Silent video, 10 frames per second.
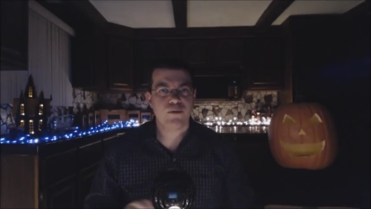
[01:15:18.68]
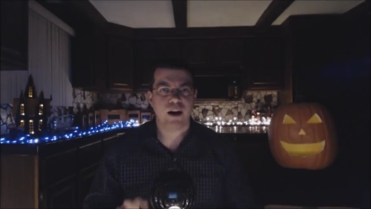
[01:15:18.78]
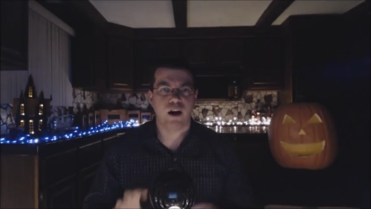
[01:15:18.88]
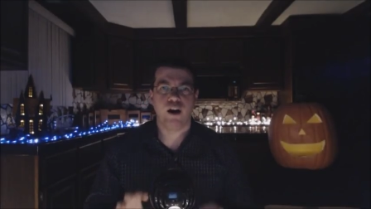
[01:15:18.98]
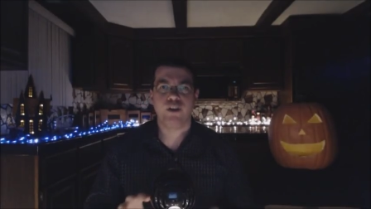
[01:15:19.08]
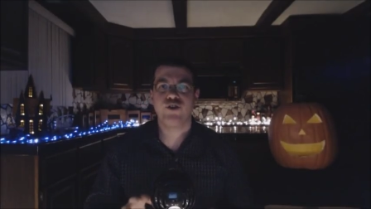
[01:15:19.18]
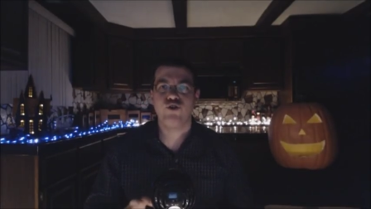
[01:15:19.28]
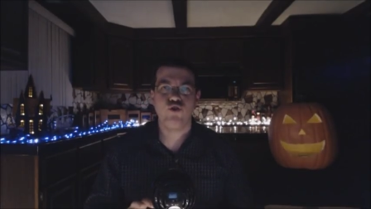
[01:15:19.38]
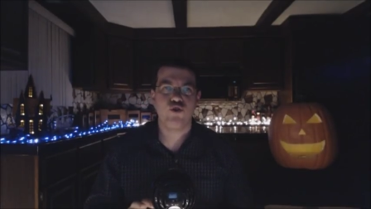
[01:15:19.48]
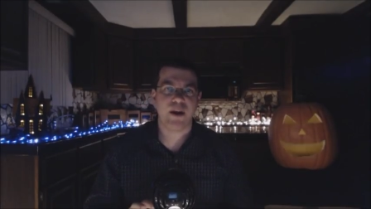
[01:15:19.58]
Which is about a
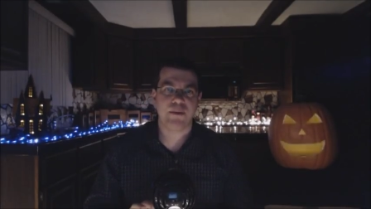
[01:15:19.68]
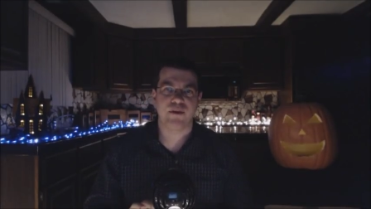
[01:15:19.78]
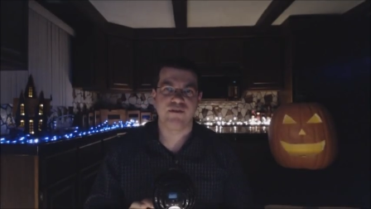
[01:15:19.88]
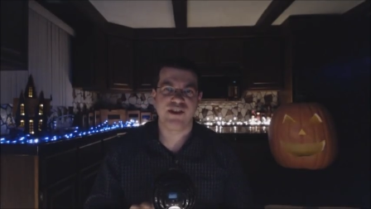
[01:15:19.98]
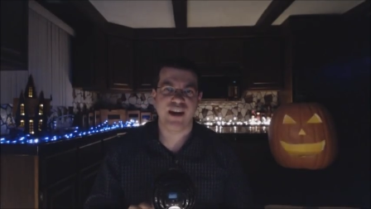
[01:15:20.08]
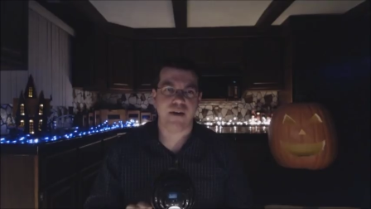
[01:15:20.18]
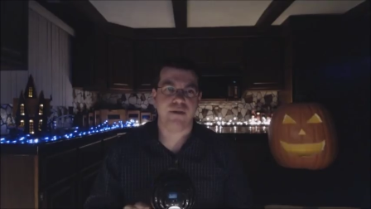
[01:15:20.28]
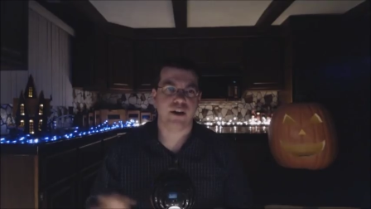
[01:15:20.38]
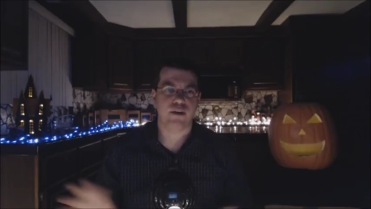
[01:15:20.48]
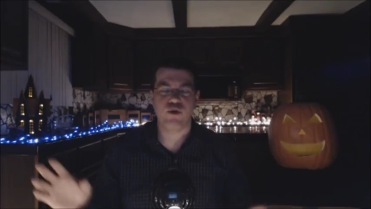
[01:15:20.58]
haunted newspaper of
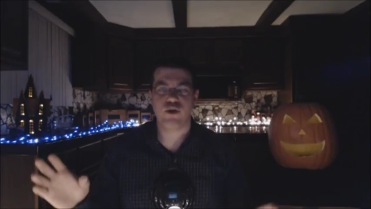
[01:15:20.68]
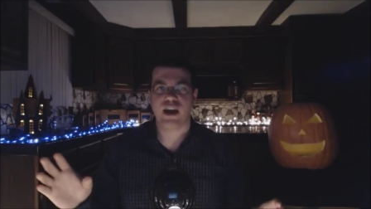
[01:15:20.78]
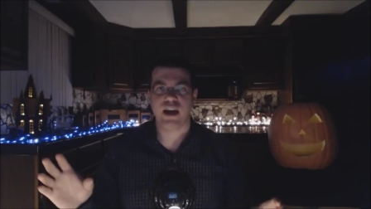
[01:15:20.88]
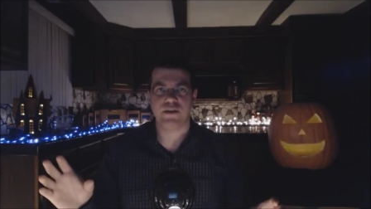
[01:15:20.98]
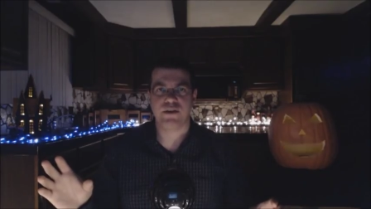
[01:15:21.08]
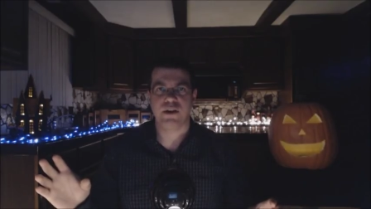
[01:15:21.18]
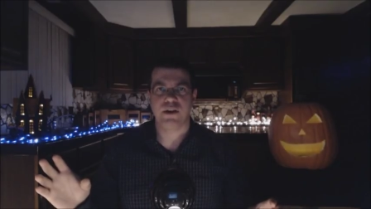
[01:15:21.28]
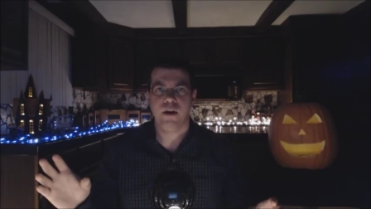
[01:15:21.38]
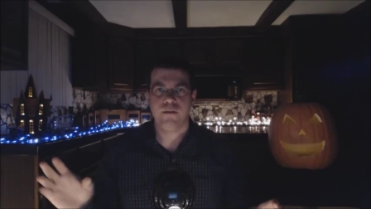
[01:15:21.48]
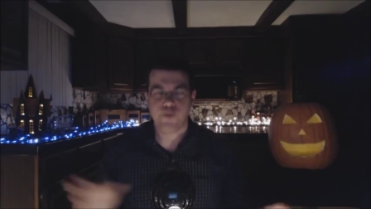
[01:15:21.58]
death that
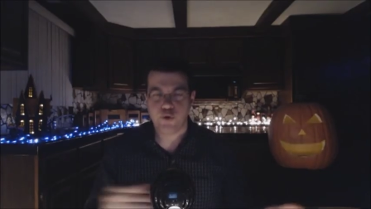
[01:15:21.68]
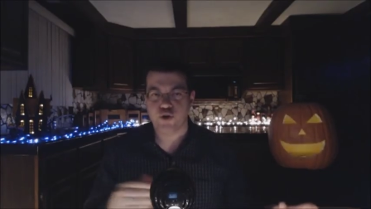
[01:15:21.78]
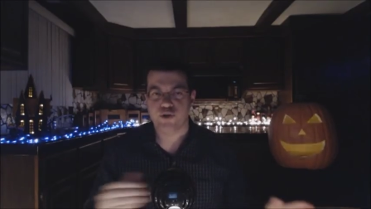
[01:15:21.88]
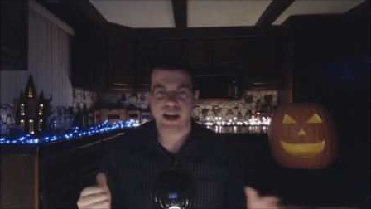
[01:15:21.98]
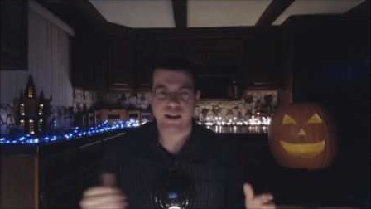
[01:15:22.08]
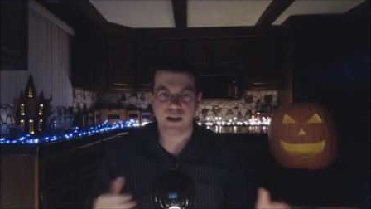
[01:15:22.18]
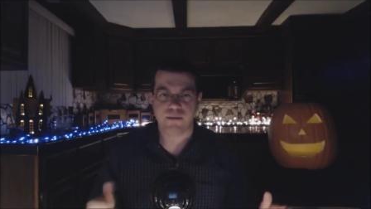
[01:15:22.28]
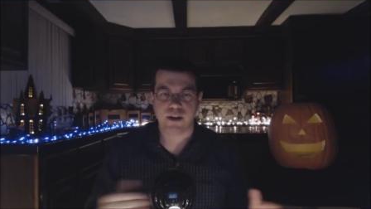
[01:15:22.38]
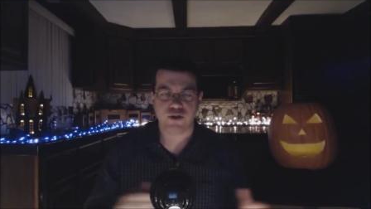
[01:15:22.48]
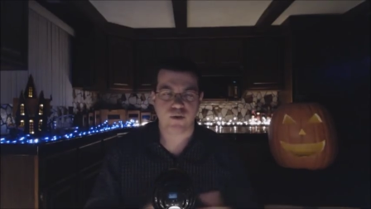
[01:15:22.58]
communicates future
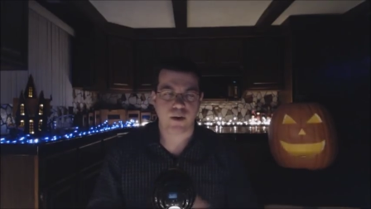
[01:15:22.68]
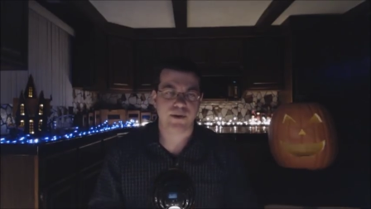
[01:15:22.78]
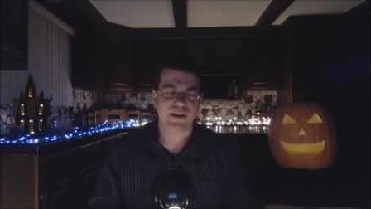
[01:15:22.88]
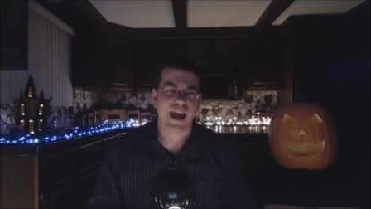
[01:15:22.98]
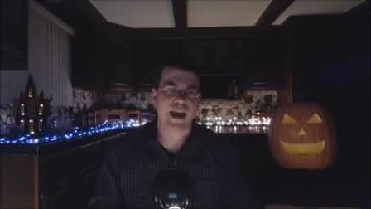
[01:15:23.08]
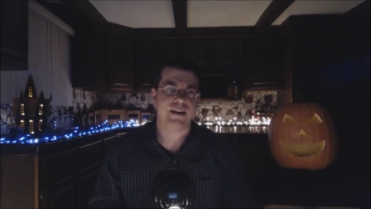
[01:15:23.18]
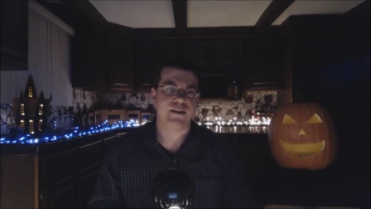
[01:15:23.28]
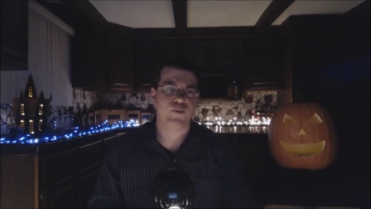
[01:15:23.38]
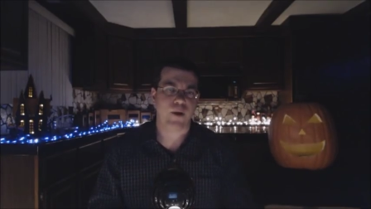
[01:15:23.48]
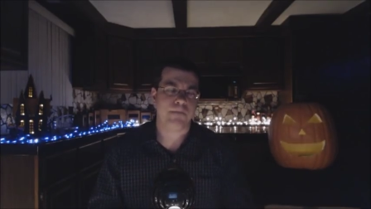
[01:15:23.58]
deadly events to our protagonist.